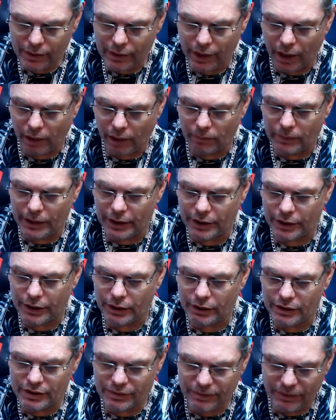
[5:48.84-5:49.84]
You know what I mean? You
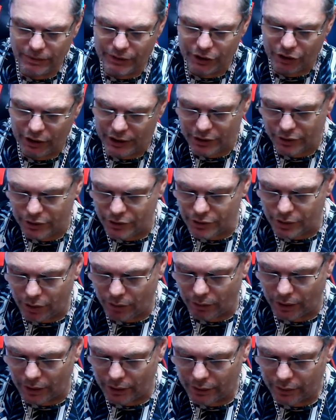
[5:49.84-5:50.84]
know, it's a very nice
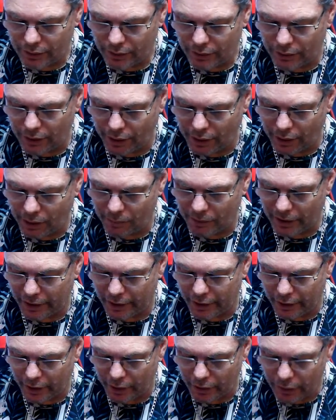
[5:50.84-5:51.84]
controller. You know what I
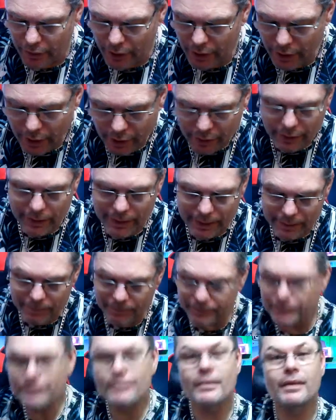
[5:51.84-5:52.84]
mean? You
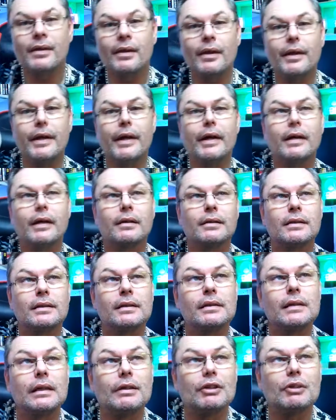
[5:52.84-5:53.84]
know, yeah,
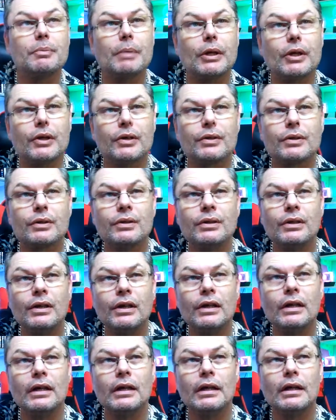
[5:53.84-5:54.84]
seems to be good.
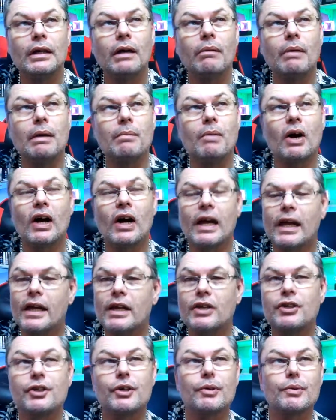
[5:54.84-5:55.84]
I mean, my
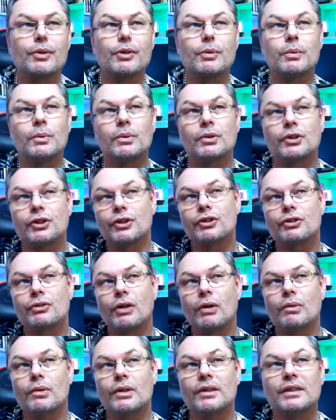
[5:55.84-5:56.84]
attitude towards
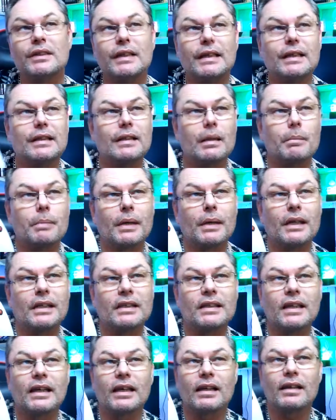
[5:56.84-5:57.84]
controllers is that
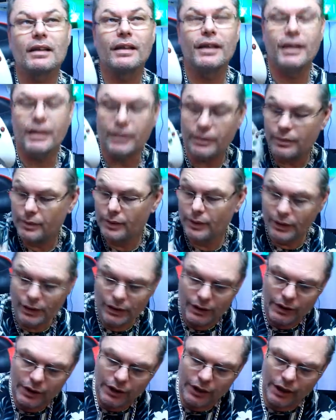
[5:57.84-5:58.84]
basically,
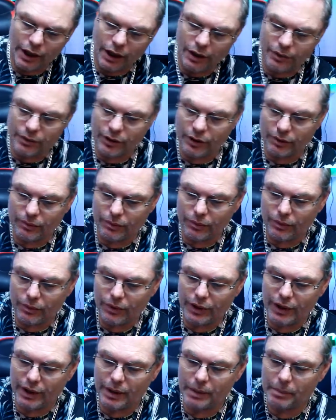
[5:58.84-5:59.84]
you know,
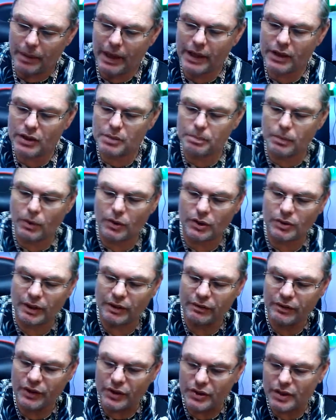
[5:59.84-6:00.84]
the Xbox, when
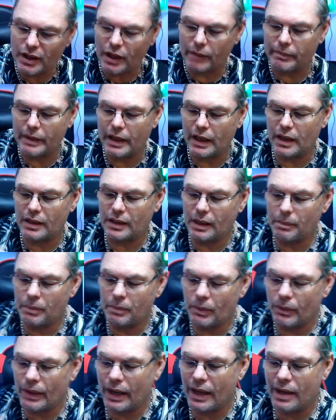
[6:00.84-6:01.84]
it first come out, they
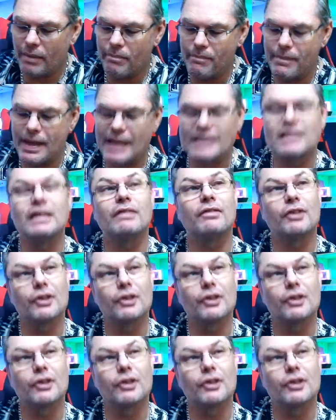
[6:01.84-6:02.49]
brought out a massive